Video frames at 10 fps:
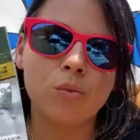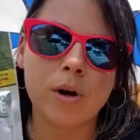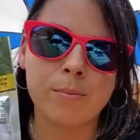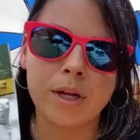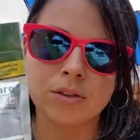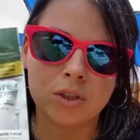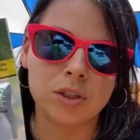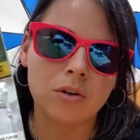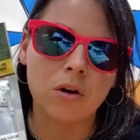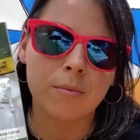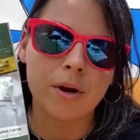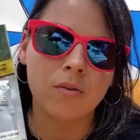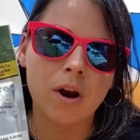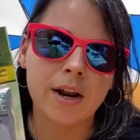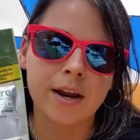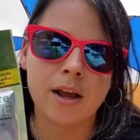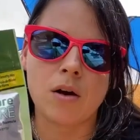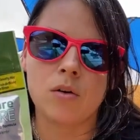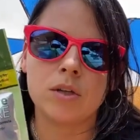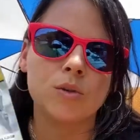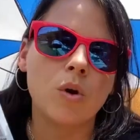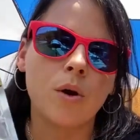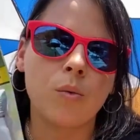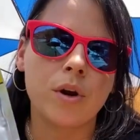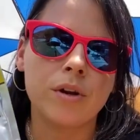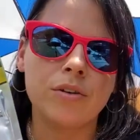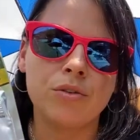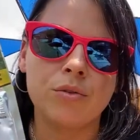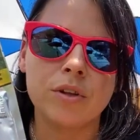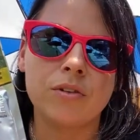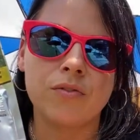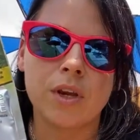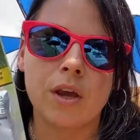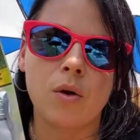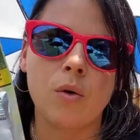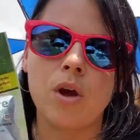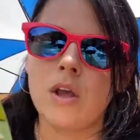What I'm about to talk about right now is why I wanted to do this video.